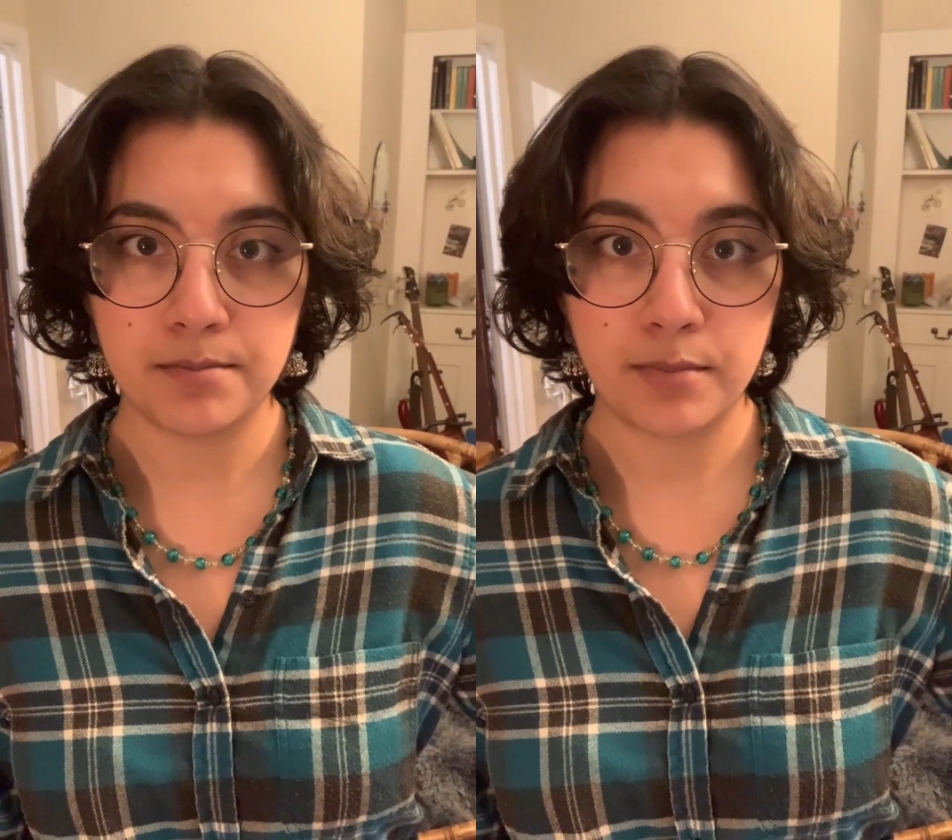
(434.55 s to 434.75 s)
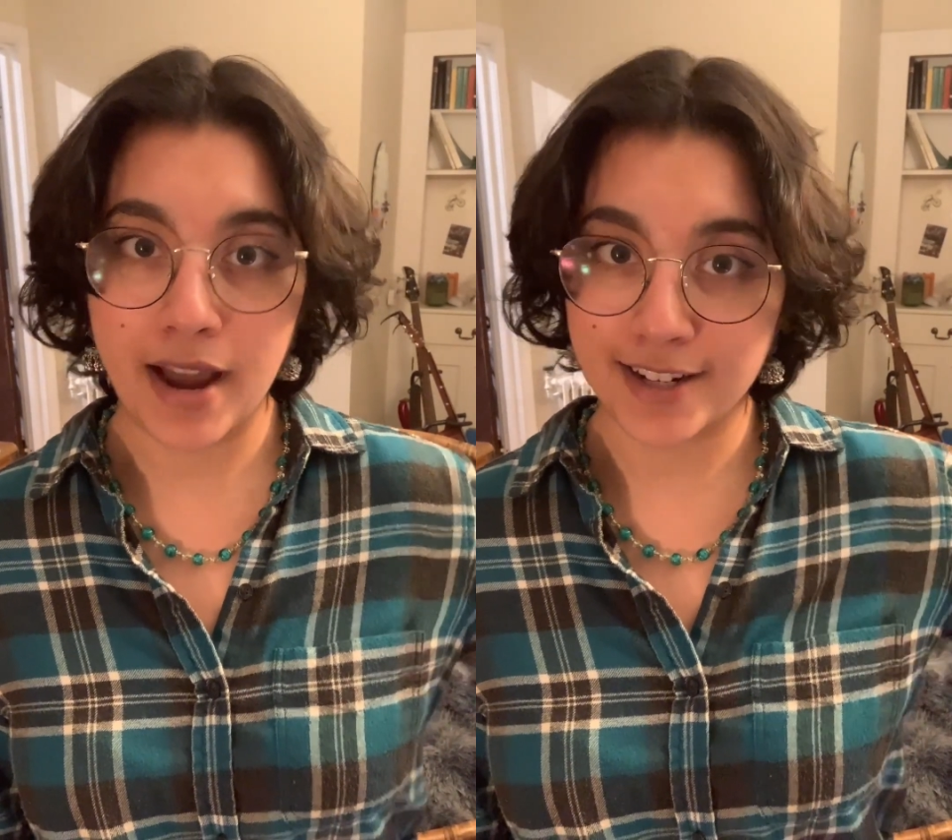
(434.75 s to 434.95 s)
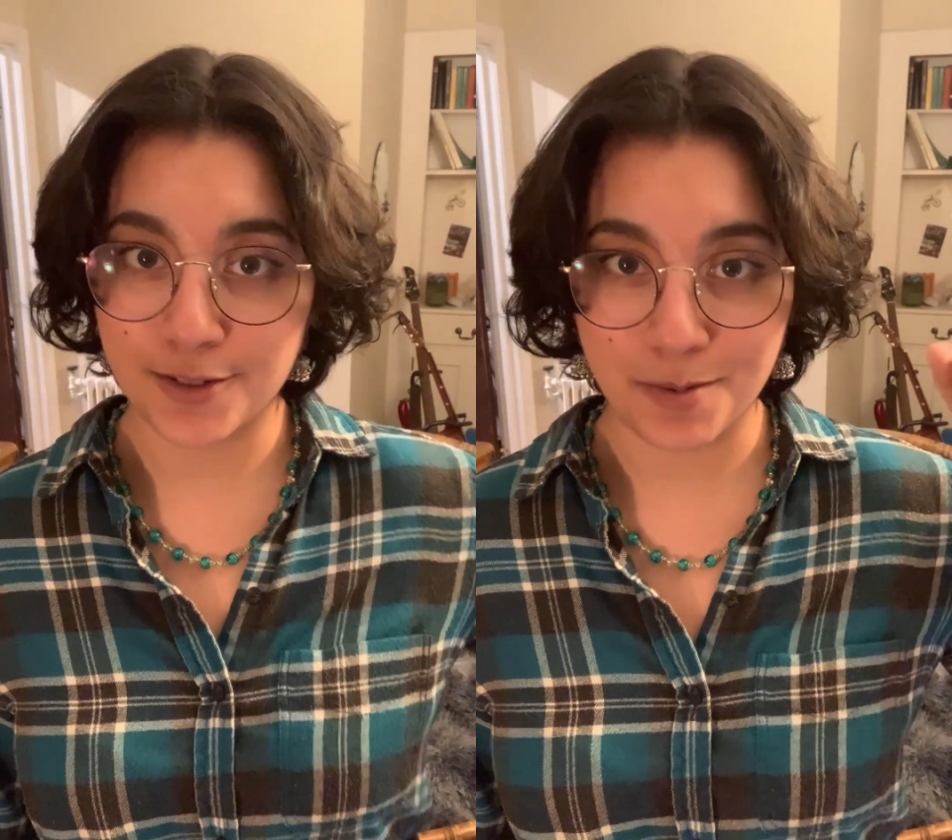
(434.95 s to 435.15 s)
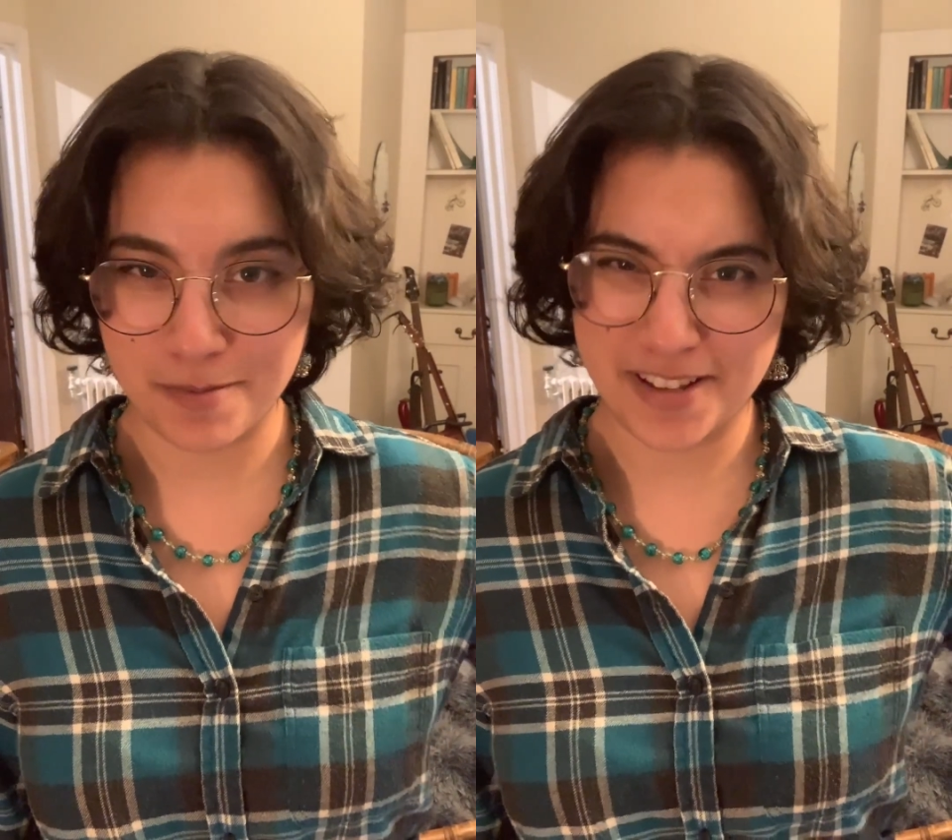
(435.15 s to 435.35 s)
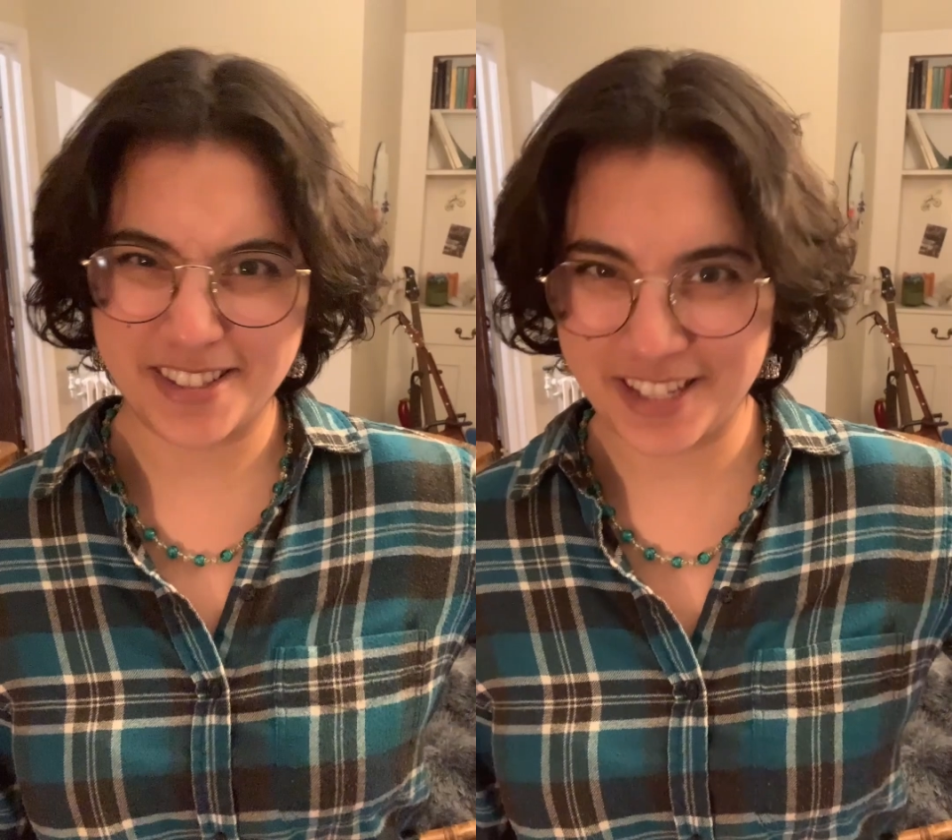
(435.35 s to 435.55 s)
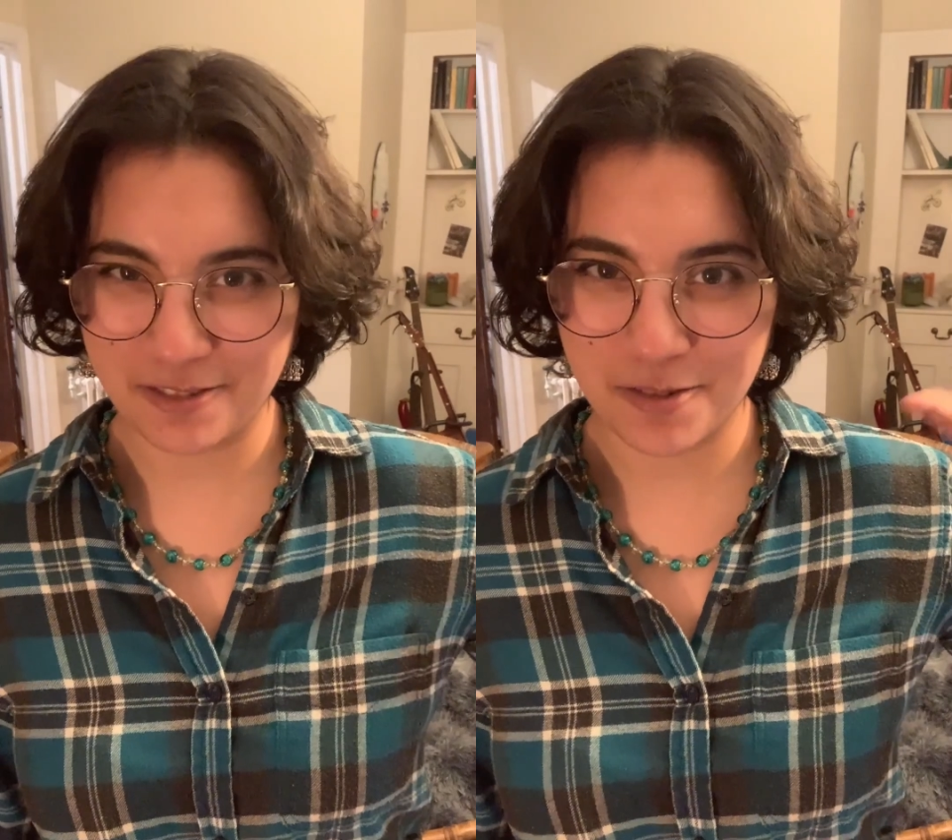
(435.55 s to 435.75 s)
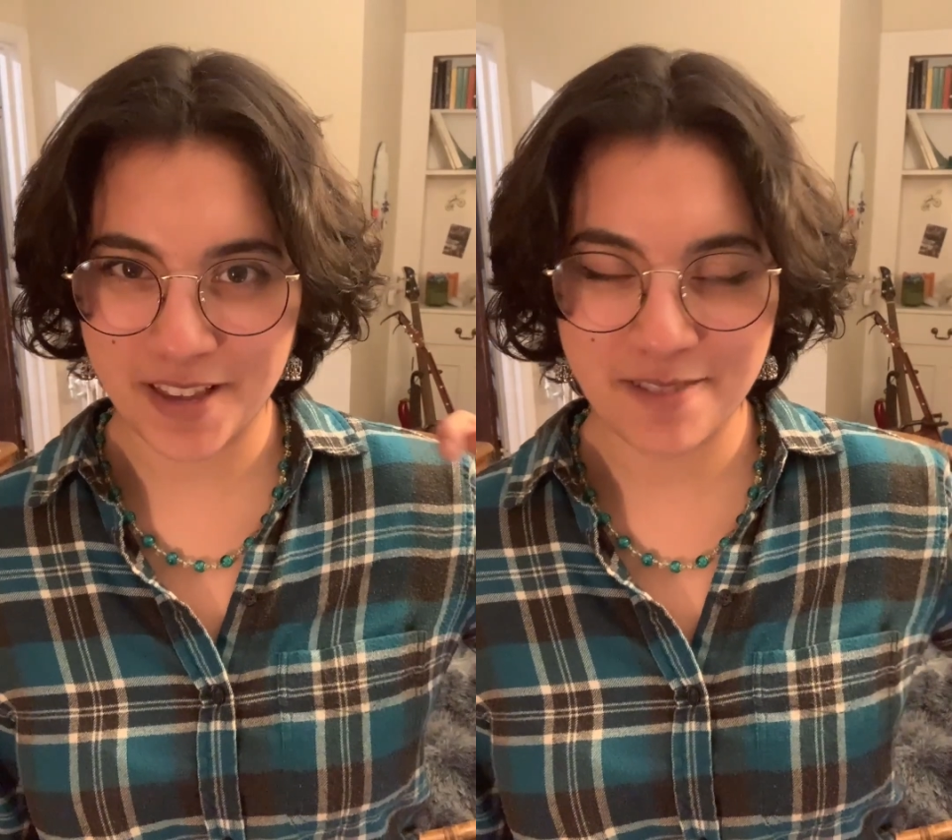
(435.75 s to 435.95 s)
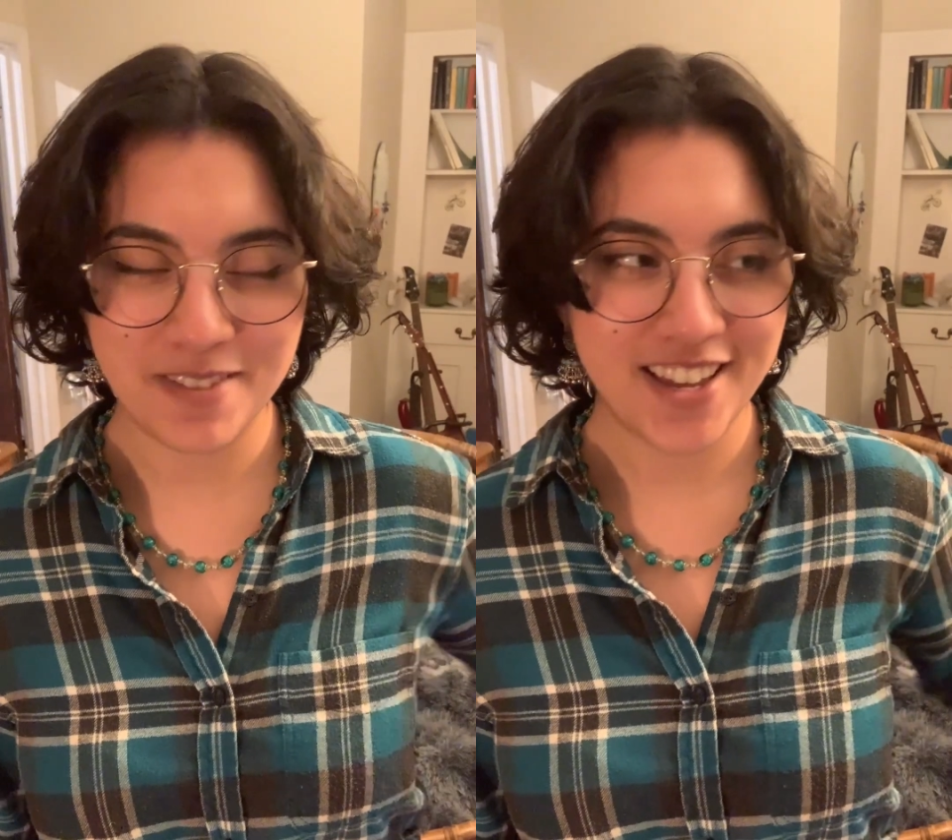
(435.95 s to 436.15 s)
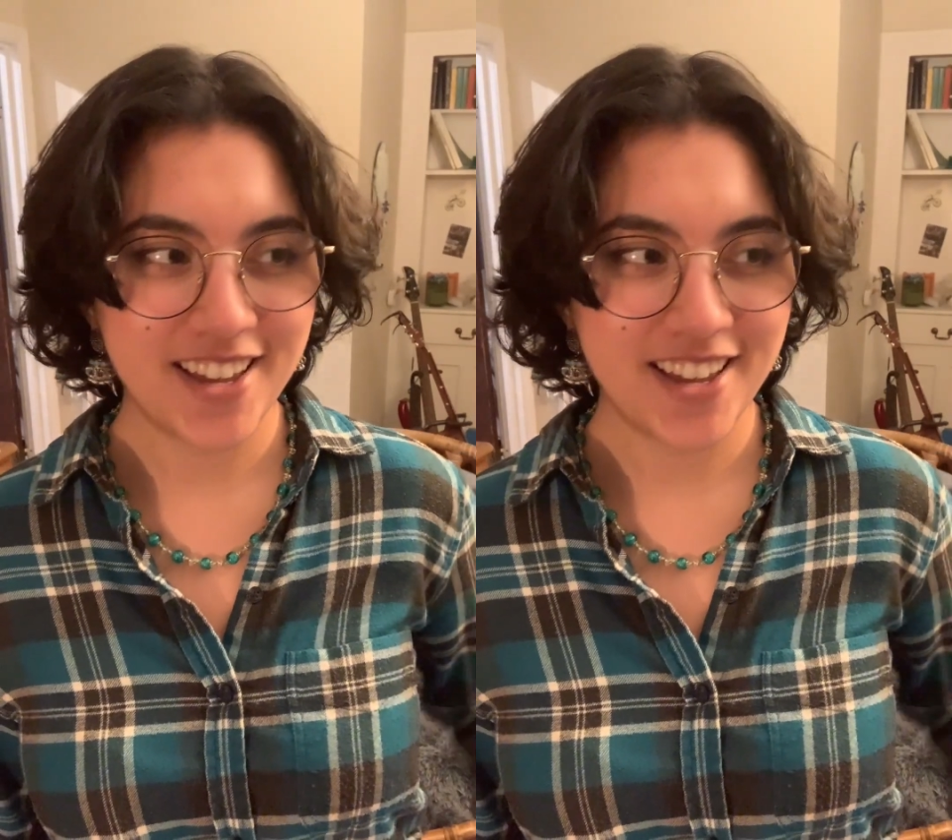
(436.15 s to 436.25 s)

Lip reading: practice from them and steal from them.